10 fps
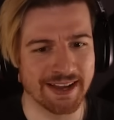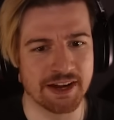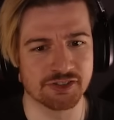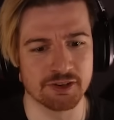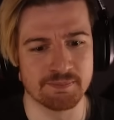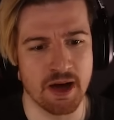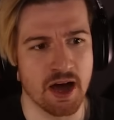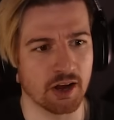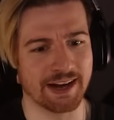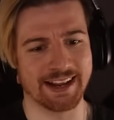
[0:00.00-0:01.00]
getting some
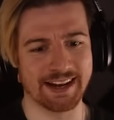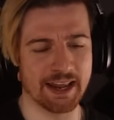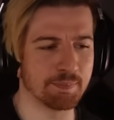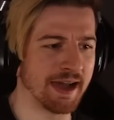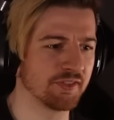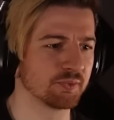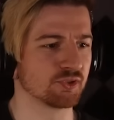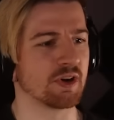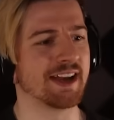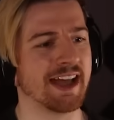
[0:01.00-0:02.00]
uh, kind of clear path
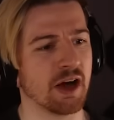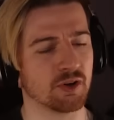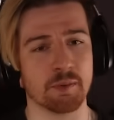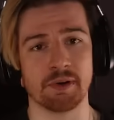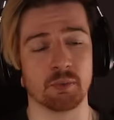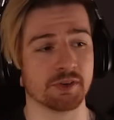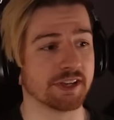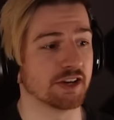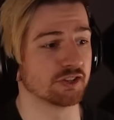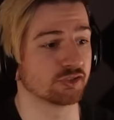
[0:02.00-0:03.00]
ones right now. A couple of ones
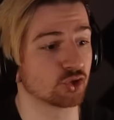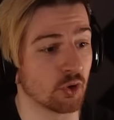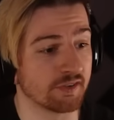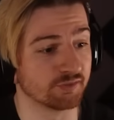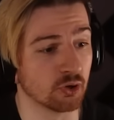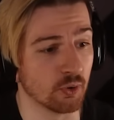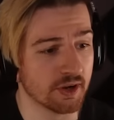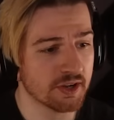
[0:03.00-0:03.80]
that are just straightforward.